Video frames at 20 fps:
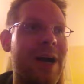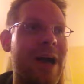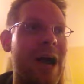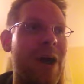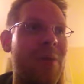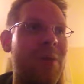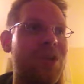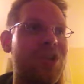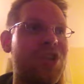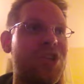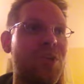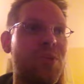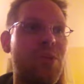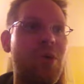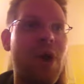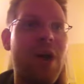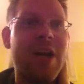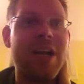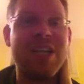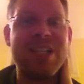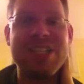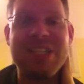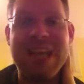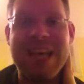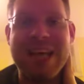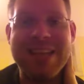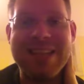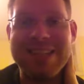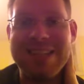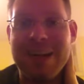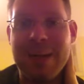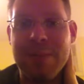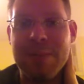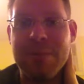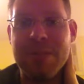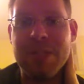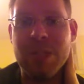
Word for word: how much their product stands up.